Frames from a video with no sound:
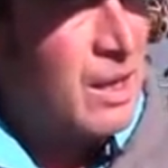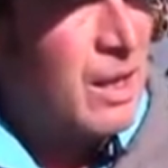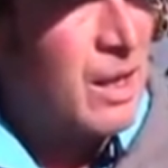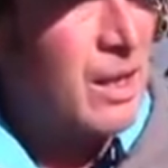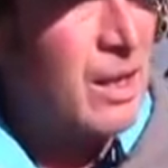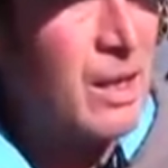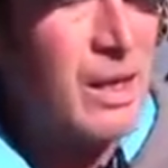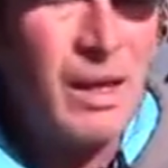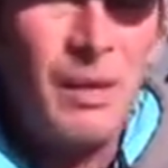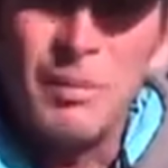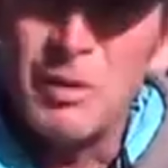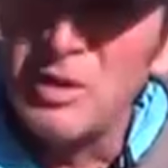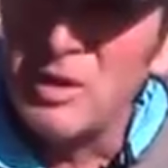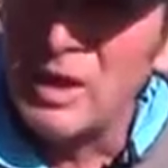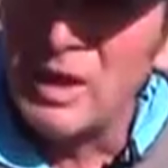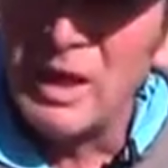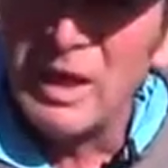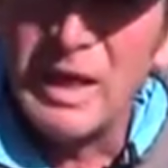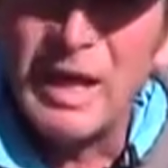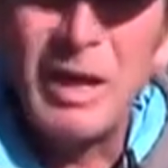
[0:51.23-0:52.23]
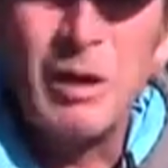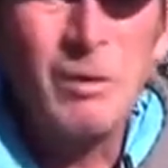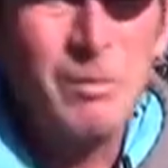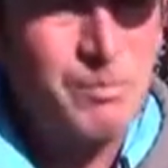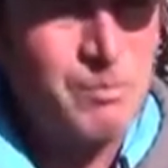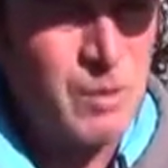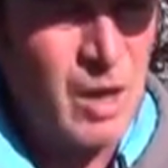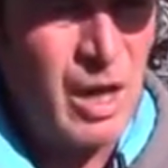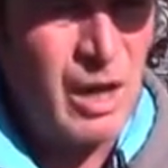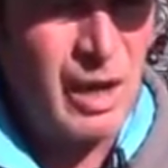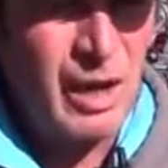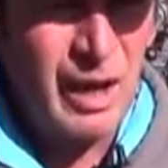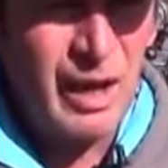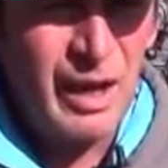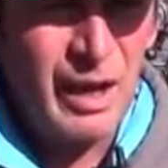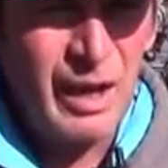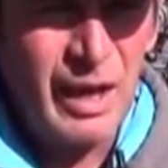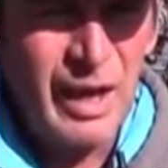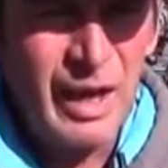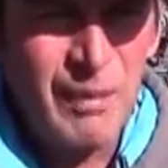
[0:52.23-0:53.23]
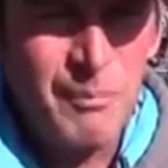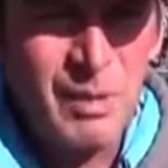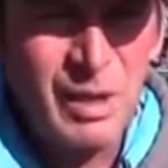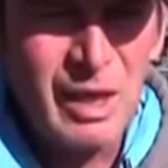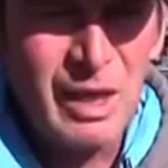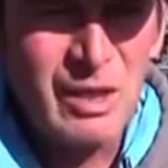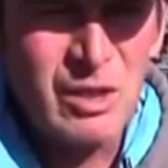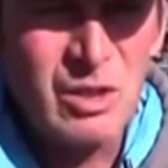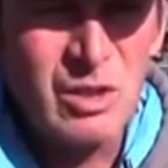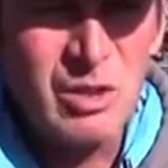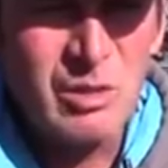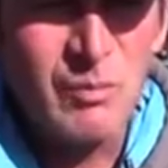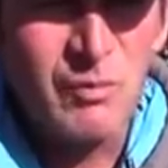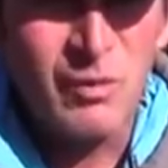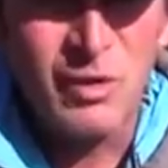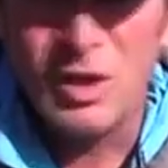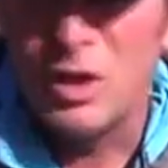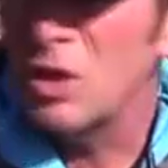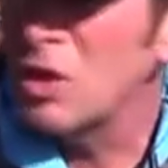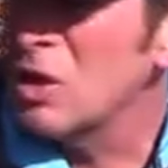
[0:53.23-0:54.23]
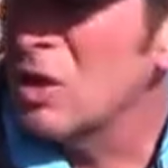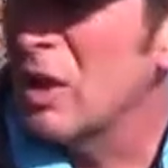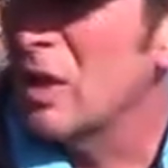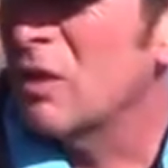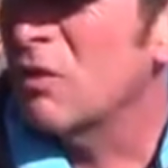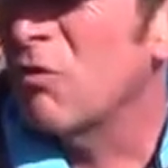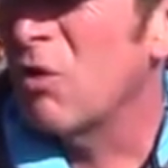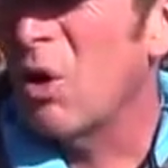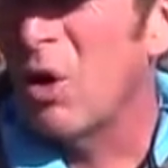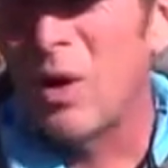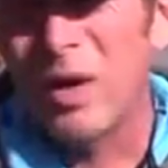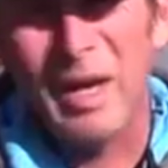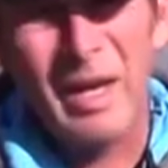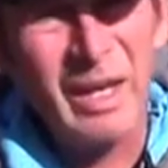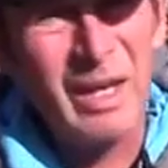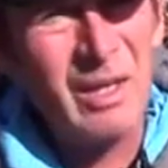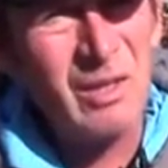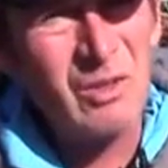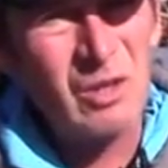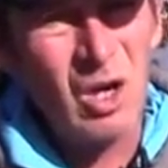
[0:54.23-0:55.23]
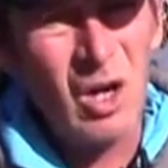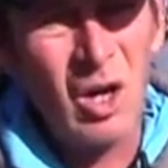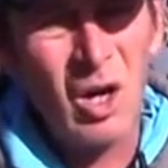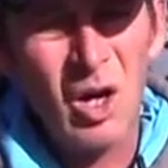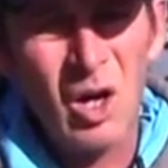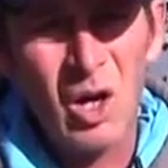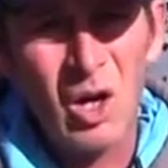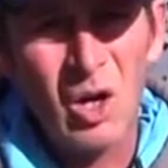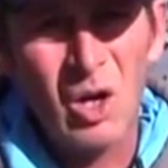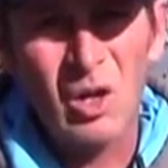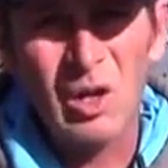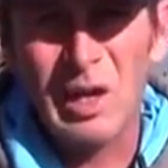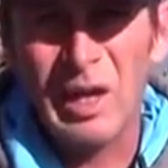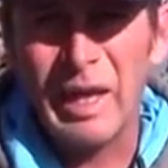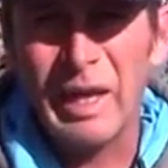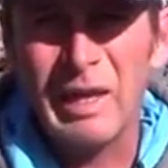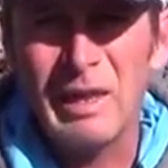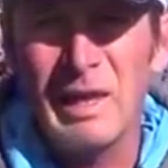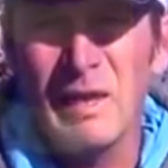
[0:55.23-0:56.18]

But did get out. Have been catching some fish. As far as our lake